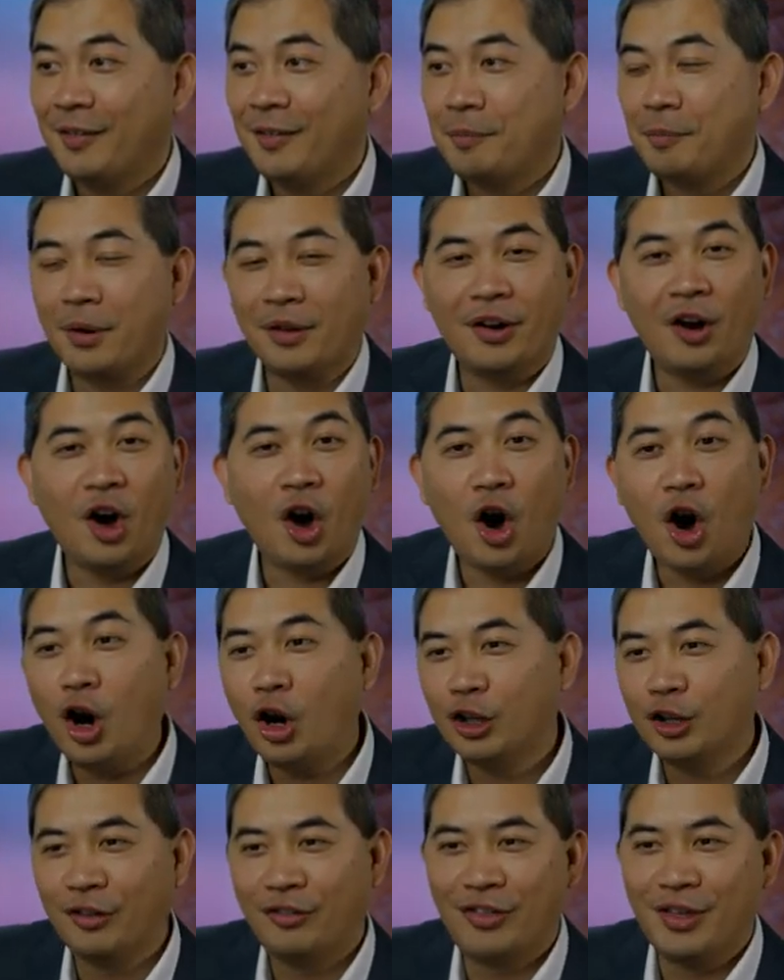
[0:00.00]
but
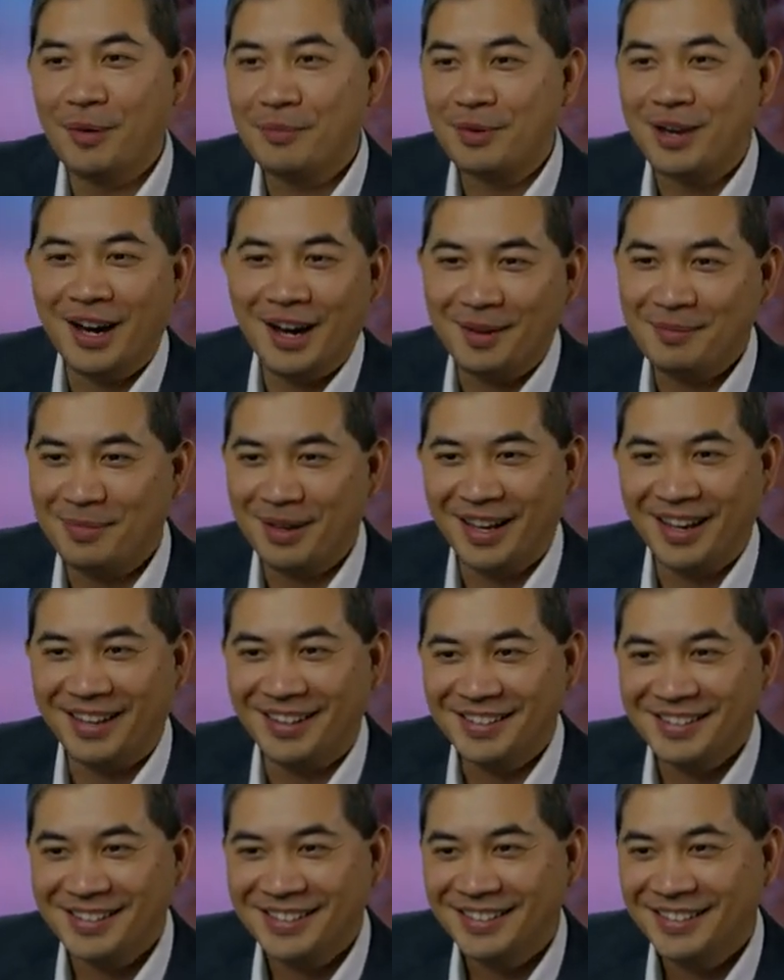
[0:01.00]
all of them got
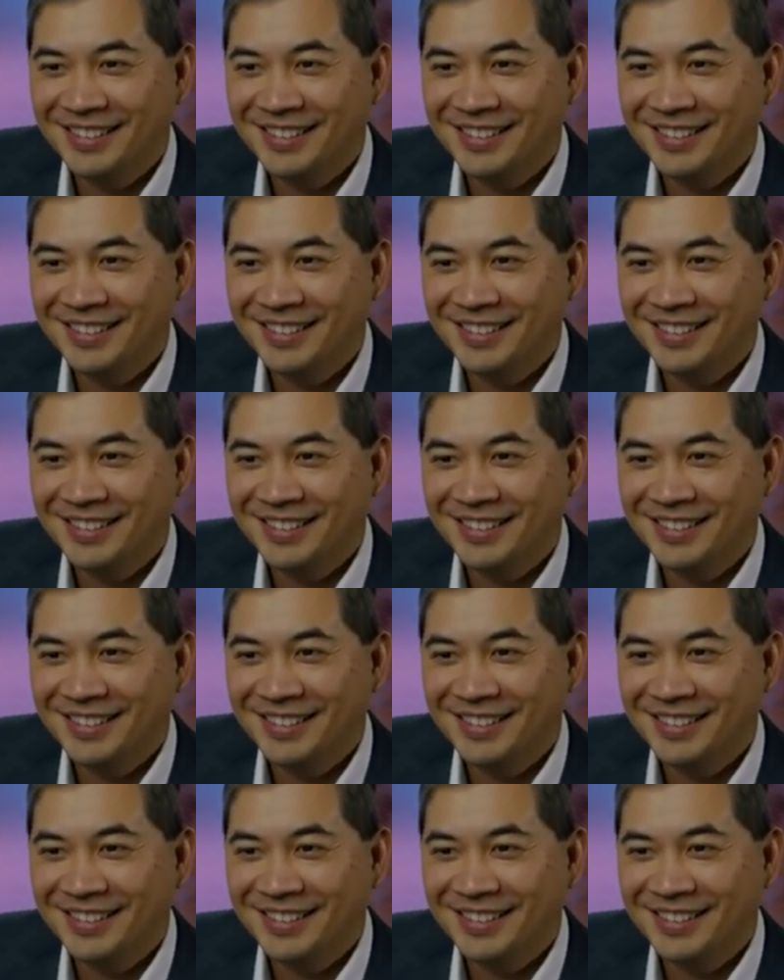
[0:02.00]
banned.